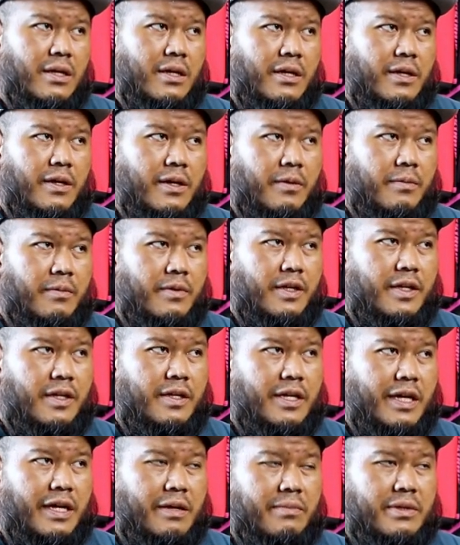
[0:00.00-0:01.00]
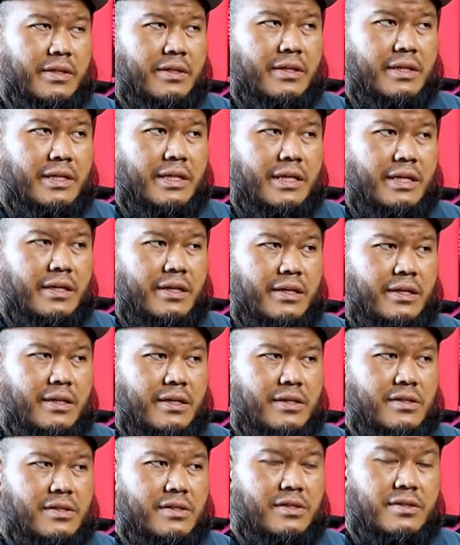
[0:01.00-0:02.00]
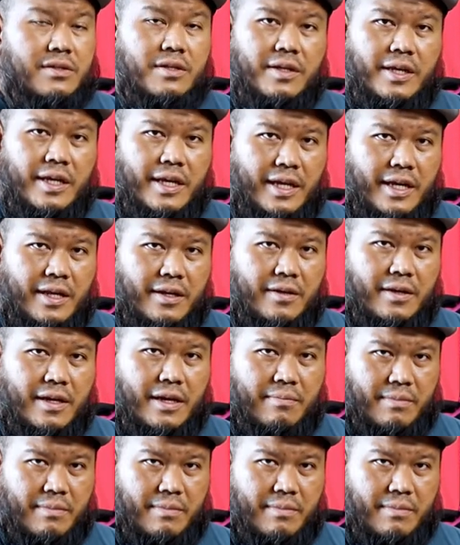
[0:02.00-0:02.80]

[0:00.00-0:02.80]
the diameter is 38